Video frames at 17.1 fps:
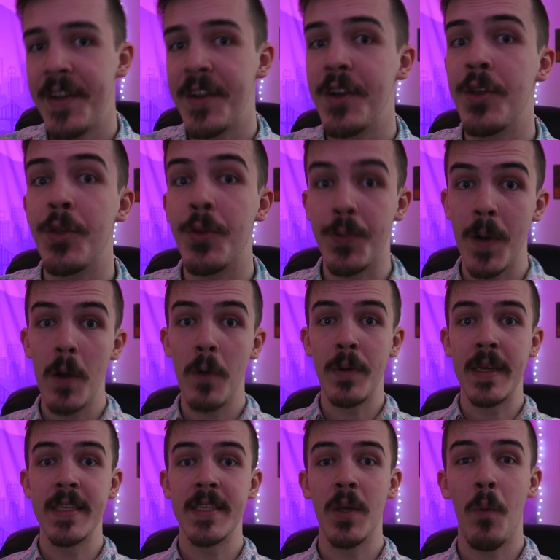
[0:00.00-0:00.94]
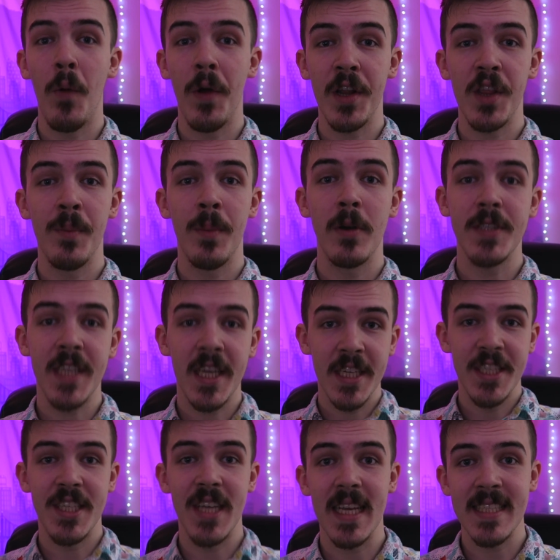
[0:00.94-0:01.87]
then you're thrown into one of the most
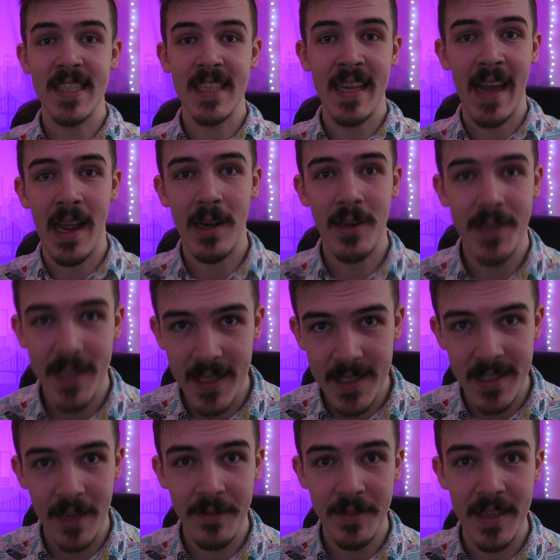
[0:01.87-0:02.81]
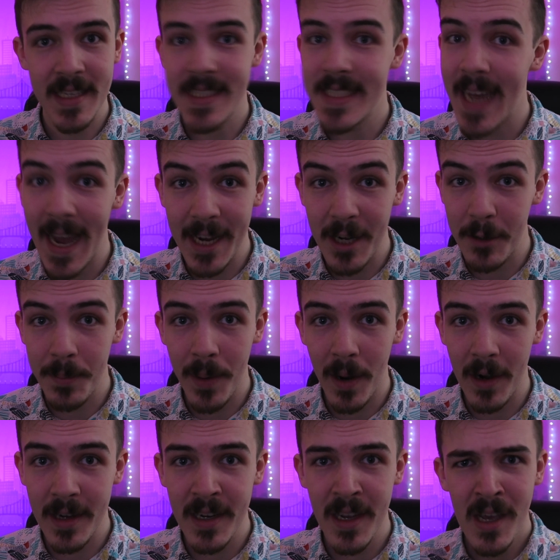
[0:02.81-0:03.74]
congested areas of the entire
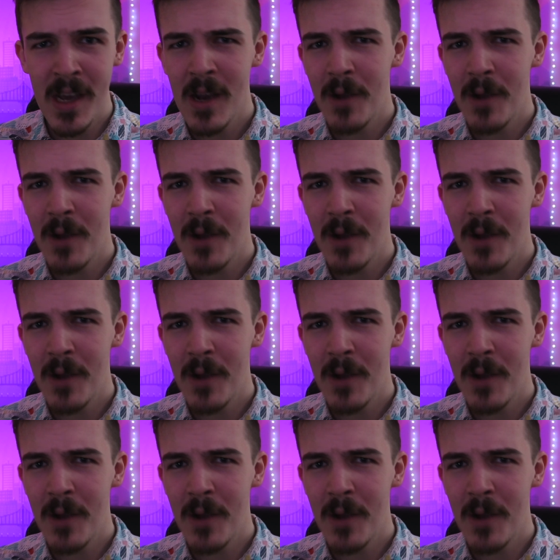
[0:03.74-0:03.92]
park,